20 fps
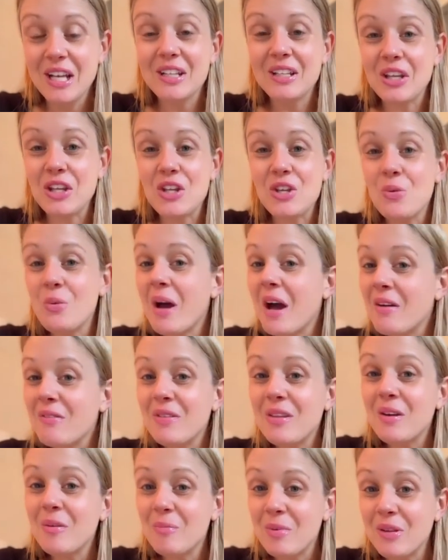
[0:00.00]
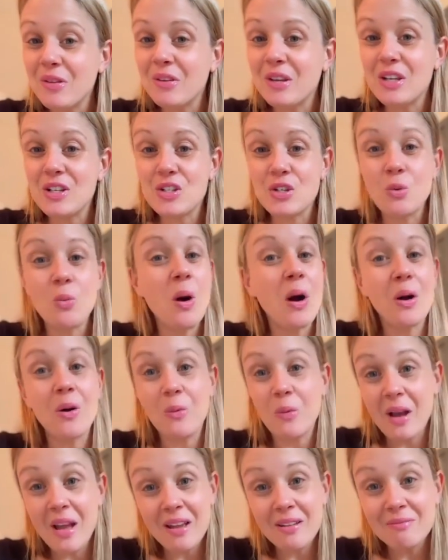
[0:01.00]
Like, you have the ability to walk
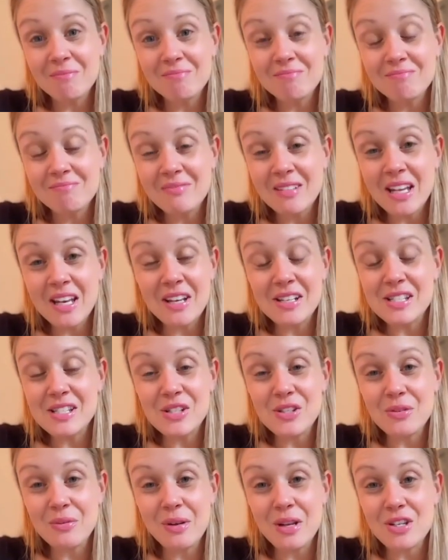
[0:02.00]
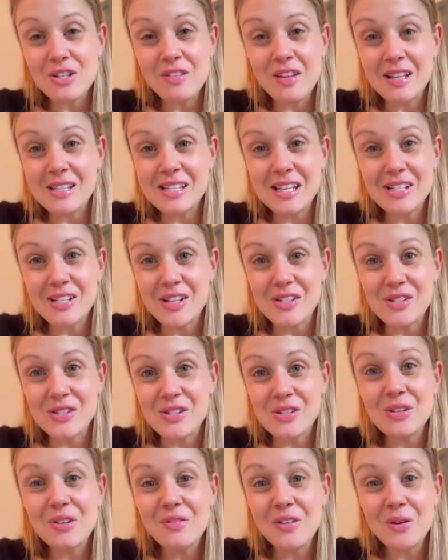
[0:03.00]
away in a situation that's like doesn't
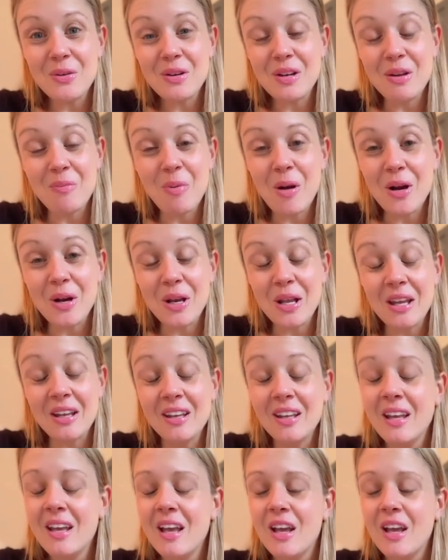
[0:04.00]
serve you in a party.